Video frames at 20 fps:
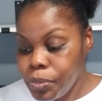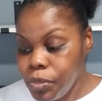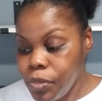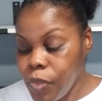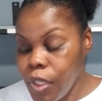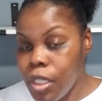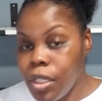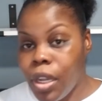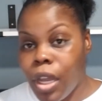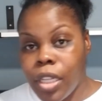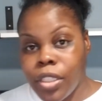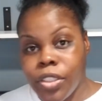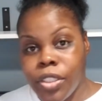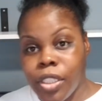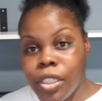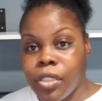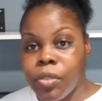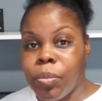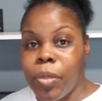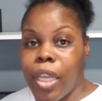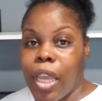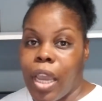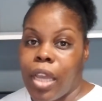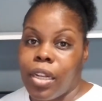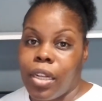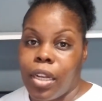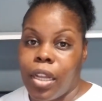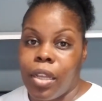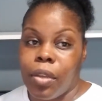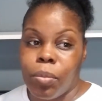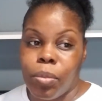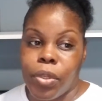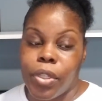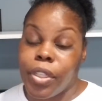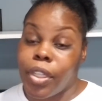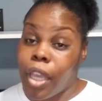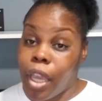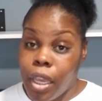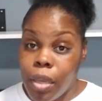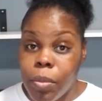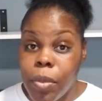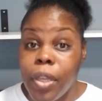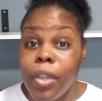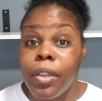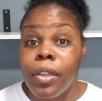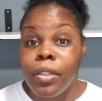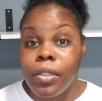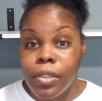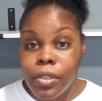not just me editing but gaming.